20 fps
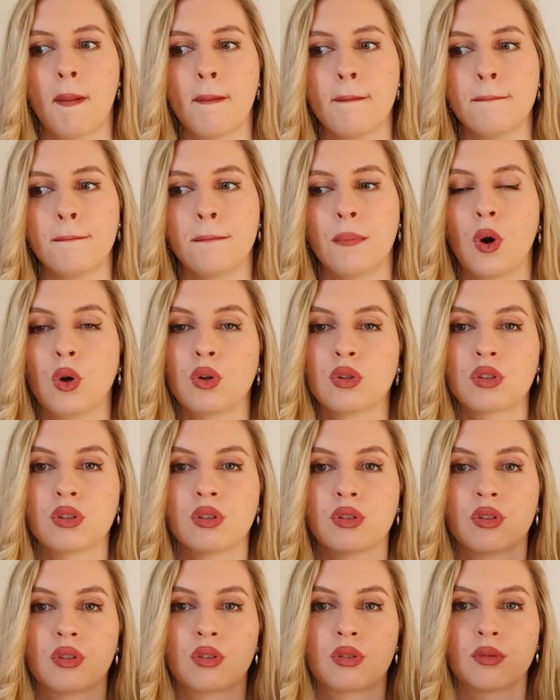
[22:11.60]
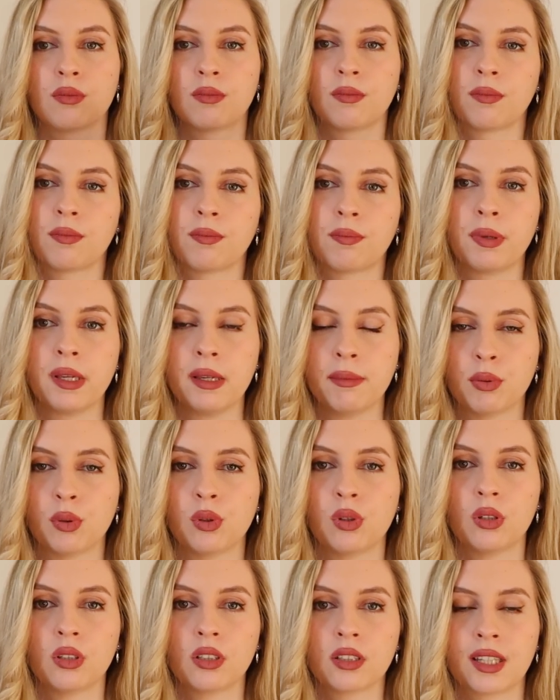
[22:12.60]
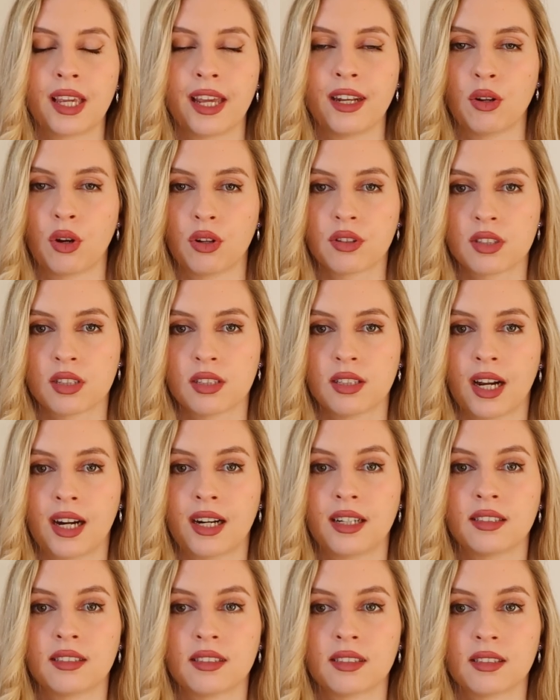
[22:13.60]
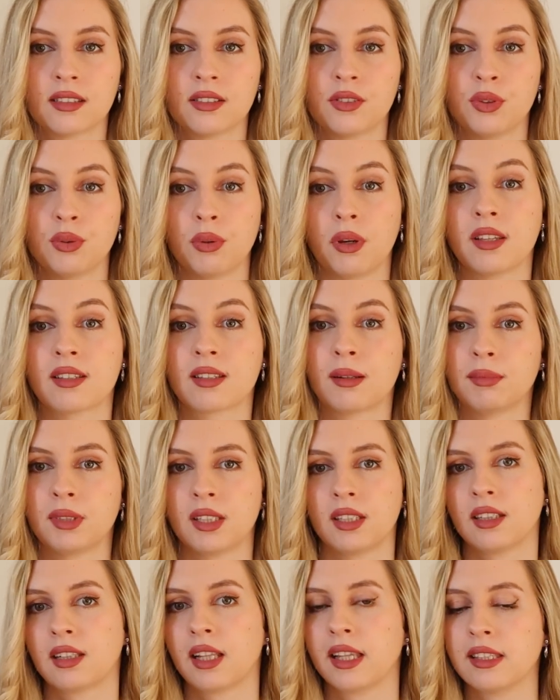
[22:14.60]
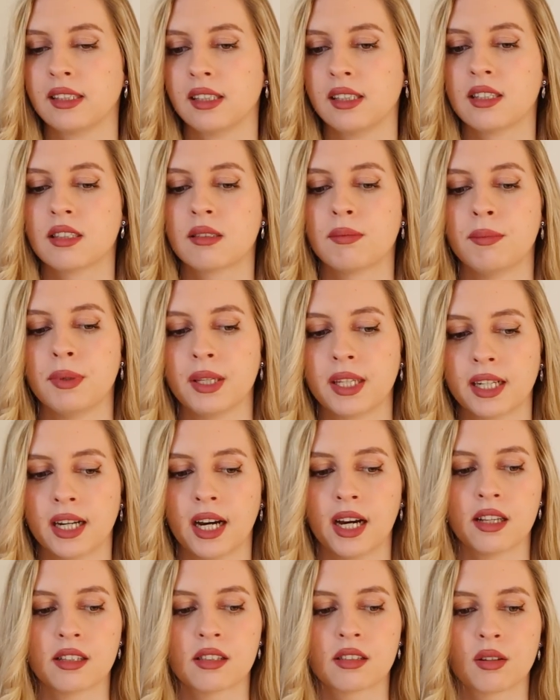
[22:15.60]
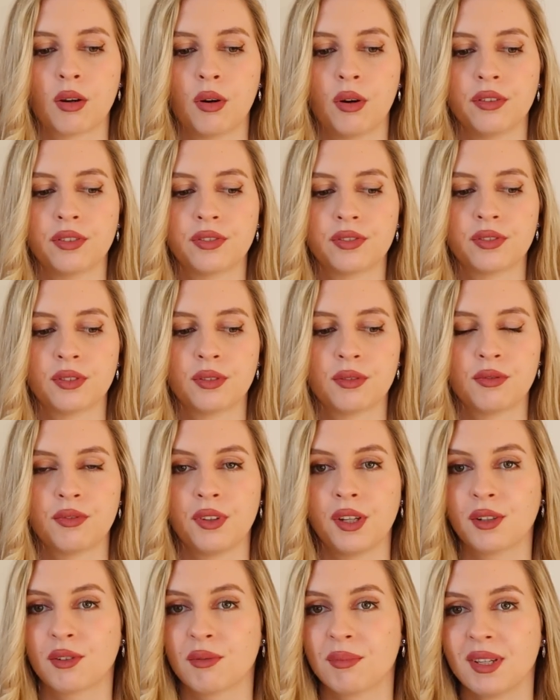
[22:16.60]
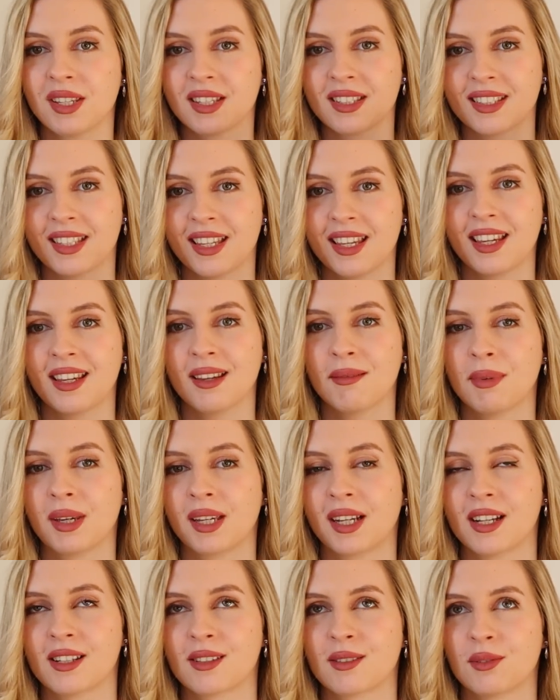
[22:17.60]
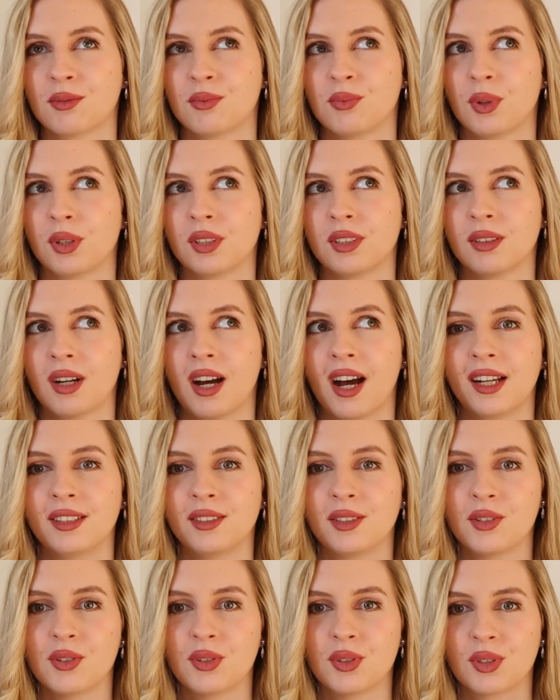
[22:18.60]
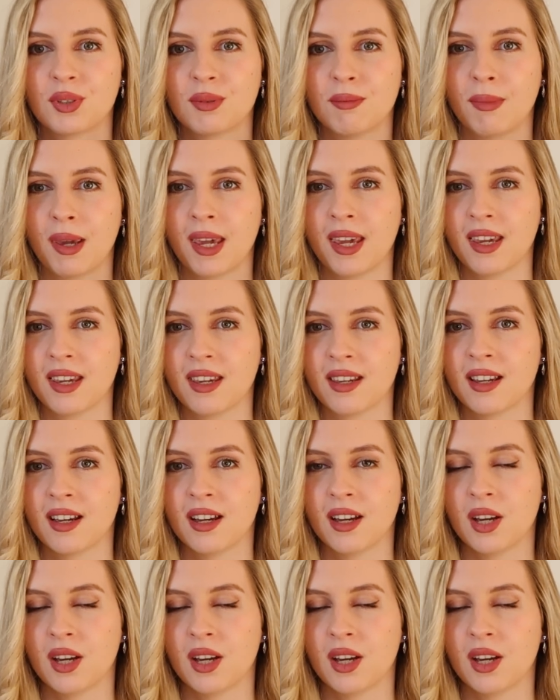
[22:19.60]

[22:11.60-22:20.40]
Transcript: Most people cannot start doing something like this because of fear of being seen, because of what others may